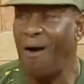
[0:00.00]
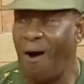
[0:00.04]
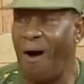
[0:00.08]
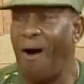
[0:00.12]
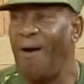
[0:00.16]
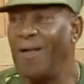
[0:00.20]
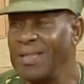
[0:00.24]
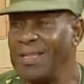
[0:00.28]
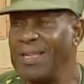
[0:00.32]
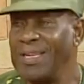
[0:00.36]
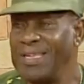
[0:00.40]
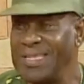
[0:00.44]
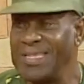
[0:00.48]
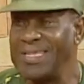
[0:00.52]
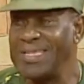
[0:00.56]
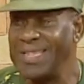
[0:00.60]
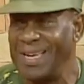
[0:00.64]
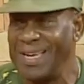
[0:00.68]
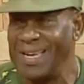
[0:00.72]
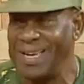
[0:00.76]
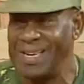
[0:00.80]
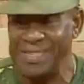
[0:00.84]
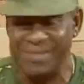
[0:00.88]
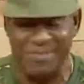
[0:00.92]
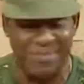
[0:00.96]
on the
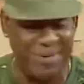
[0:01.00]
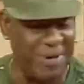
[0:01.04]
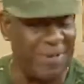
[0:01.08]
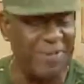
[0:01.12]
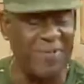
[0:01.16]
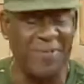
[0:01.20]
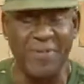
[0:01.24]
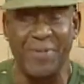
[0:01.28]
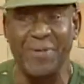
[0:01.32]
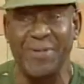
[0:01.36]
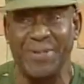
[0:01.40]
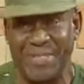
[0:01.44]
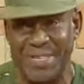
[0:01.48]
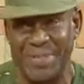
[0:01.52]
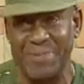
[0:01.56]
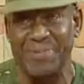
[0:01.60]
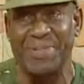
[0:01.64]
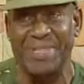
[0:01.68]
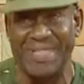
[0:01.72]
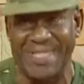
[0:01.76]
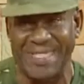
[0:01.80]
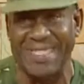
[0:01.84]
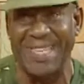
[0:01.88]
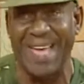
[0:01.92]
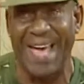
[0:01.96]
stage. Of course, it
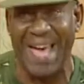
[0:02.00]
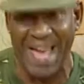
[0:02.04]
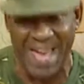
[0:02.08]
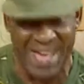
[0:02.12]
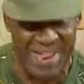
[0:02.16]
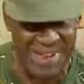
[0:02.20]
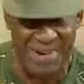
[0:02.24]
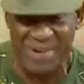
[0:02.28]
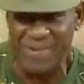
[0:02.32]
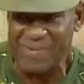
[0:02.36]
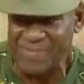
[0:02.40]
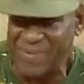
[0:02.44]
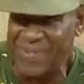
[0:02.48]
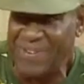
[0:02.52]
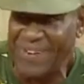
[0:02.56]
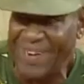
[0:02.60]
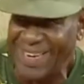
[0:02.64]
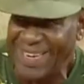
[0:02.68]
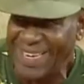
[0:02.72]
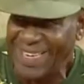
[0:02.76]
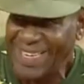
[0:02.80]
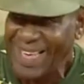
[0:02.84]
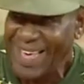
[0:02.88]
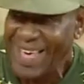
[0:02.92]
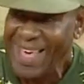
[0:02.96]
was tied up,
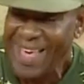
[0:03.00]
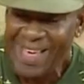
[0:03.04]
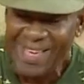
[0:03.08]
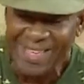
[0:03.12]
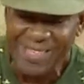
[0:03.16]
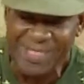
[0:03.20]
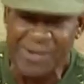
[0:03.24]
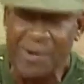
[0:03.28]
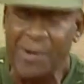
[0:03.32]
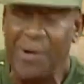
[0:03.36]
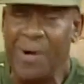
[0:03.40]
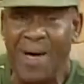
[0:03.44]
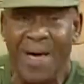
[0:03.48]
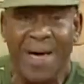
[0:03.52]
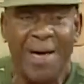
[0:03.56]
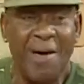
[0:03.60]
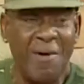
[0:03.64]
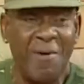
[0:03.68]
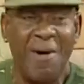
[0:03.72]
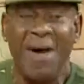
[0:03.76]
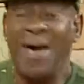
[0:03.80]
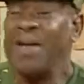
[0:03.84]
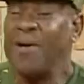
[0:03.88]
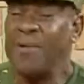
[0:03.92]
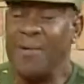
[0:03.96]
right? So
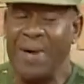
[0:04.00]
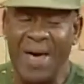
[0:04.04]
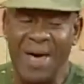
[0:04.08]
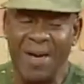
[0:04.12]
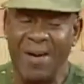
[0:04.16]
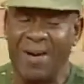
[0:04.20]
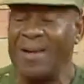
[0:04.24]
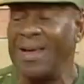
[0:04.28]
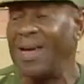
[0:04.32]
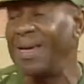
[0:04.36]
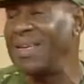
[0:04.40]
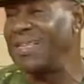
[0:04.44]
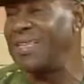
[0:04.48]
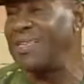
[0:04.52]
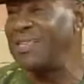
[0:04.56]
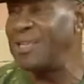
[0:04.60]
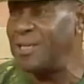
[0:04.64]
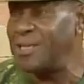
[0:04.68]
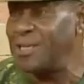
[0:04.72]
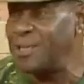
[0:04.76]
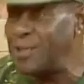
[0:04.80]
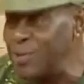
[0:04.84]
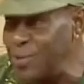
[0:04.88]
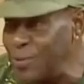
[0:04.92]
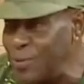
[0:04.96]
right away, I connected
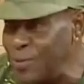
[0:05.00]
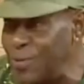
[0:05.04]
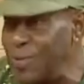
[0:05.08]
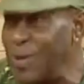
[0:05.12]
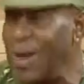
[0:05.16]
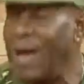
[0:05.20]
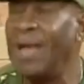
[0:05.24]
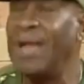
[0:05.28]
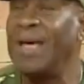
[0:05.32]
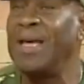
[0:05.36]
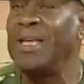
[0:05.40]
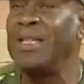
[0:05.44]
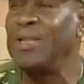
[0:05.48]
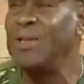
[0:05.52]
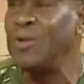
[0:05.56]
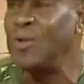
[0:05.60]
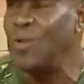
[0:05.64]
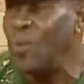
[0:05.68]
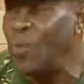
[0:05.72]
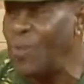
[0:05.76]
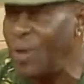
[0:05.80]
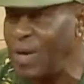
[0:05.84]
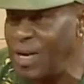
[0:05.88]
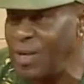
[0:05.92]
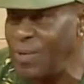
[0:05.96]
the yeah. two, and I
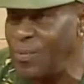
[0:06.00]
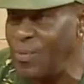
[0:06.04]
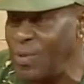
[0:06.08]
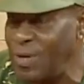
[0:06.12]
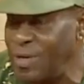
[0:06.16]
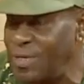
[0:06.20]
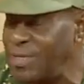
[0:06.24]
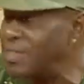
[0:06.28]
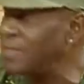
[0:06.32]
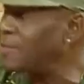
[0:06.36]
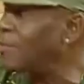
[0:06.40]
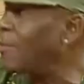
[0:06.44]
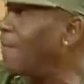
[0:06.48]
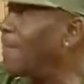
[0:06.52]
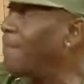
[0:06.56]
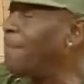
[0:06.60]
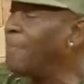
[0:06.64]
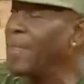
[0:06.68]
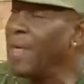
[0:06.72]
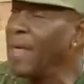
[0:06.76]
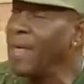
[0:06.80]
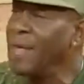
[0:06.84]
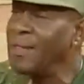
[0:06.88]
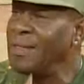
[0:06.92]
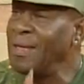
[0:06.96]
knew what it was. So
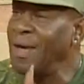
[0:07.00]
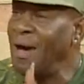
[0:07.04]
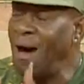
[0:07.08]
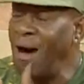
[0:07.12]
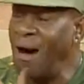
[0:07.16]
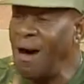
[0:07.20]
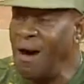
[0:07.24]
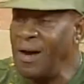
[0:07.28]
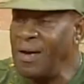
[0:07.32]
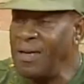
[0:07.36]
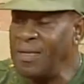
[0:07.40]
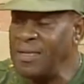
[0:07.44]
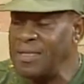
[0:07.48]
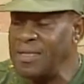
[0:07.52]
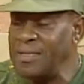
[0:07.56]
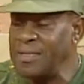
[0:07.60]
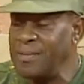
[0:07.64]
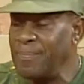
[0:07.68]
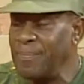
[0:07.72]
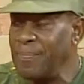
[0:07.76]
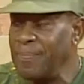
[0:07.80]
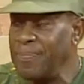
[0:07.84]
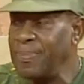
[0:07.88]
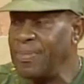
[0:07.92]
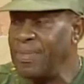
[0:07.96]
the
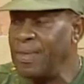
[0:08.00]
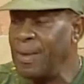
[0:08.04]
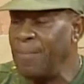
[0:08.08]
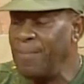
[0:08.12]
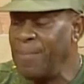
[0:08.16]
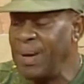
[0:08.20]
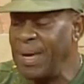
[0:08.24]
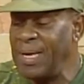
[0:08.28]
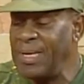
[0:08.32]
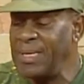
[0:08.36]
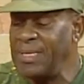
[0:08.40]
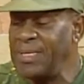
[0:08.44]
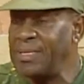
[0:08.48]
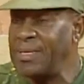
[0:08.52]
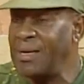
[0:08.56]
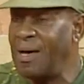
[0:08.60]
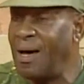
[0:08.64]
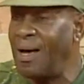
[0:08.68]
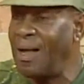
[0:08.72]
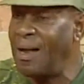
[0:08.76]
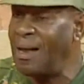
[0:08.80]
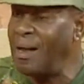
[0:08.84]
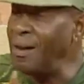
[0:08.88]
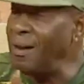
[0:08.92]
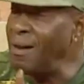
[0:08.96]
arts depends
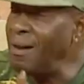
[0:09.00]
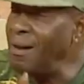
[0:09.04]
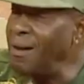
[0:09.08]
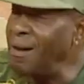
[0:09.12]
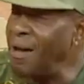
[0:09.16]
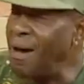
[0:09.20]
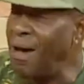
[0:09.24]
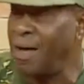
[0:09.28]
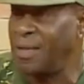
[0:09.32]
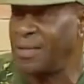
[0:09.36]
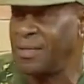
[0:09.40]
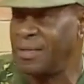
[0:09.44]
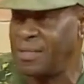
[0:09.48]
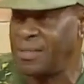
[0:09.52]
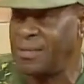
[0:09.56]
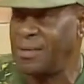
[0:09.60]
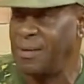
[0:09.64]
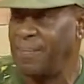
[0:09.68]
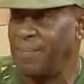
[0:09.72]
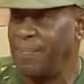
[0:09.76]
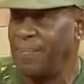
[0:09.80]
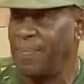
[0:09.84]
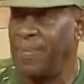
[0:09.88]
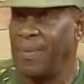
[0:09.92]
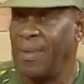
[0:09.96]
a lot
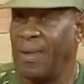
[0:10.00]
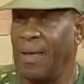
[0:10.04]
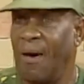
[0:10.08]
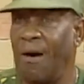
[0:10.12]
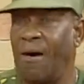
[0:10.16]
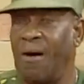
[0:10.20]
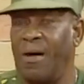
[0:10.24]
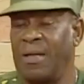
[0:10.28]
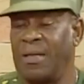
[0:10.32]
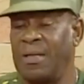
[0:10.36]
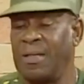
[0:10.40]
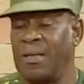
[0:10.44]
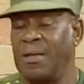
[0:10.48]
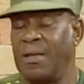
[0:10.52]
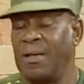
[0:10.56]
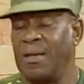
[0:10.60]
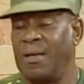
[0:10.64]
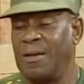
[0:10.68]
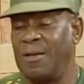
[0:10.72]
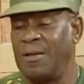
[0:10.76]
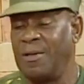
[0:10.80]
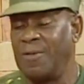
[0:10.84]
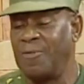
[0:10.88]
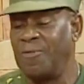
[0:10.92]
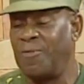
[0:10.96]
on
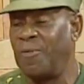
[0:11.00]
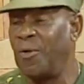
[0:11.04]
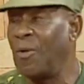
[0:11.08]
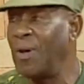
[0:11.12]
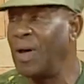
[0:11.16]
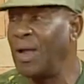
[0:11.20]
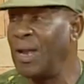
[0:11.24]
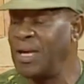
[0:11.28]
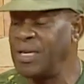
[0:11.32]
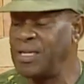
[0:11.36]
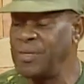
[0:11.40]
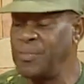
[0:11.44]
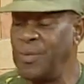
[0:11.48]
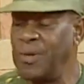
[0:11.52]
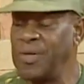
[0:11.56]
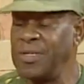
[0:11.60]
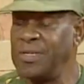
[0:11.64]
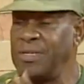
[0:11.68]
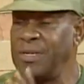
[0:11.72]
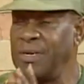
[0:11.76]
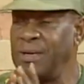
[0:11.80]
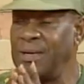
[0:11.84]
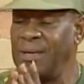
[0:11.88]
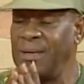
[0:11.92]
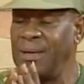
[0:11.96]
vocal
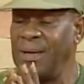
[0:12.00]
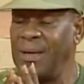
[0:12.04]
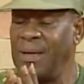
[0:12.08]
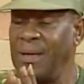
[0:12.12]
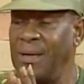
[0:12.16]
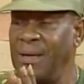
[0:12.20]
expression,